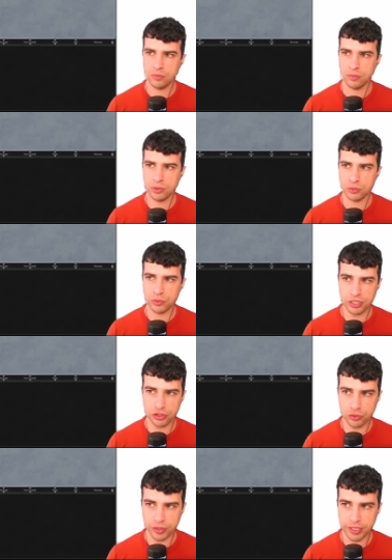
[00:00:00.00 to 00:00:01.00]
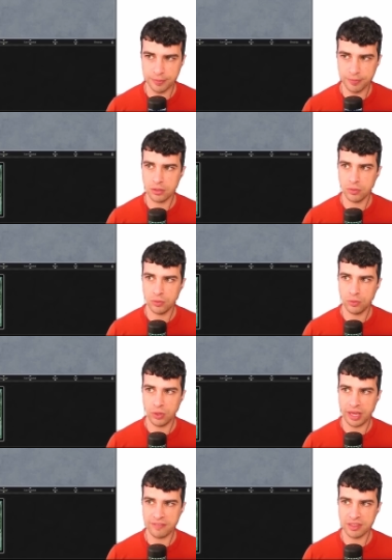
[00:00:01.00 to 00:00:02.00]
We will dredge 3.
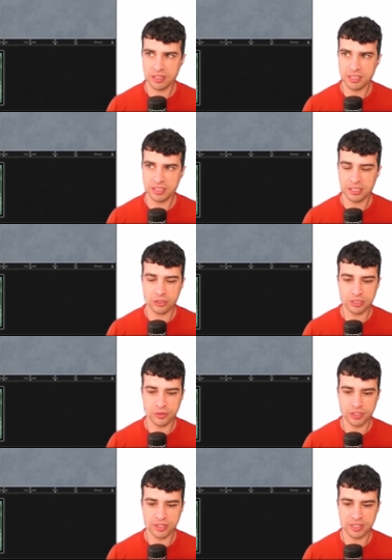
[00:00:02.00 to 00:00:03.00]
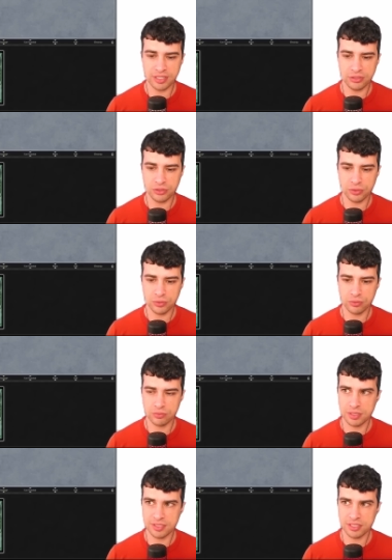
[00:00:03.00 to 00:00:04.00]
We have Dart and another Dredger there, so
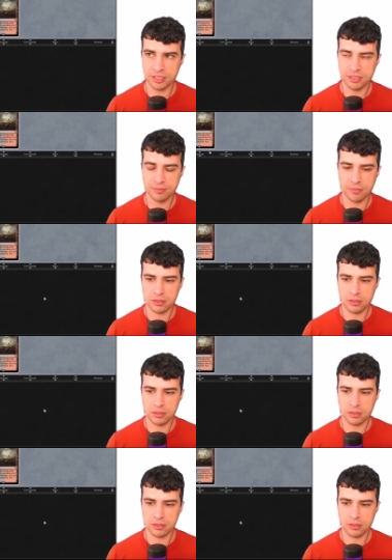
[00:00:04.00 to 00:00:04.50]
this is good.